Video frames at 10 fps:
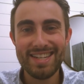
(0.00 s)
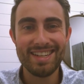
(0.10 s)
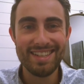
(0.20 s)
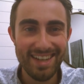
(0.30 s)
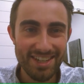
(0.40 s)

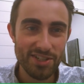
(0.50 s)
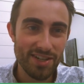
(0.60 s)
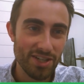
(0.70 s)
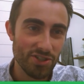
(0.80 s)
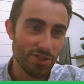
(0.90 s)
concussion
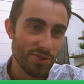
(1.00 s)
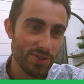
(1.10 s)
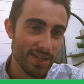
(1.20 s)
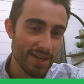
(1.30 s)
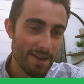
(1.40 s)

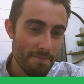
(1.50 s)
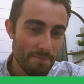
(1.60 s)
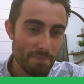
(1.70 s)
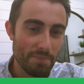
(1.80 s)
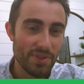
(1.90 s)
issues.
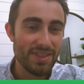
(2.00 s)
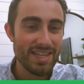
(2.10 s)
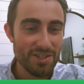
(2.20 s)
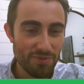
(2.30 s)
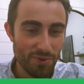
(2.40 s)
But
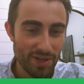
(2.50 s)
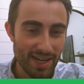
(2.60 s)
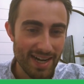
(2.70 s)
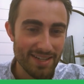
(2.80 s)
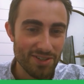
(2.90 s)
these 4
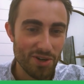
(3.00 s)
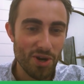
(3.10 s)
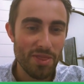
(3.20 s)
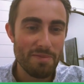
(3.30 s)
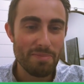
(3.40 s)
guys are
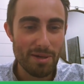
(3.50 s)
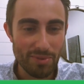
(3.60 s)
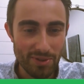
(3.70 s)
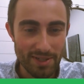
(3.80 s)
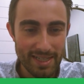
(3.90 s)
on the
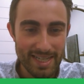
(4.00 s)
bubble.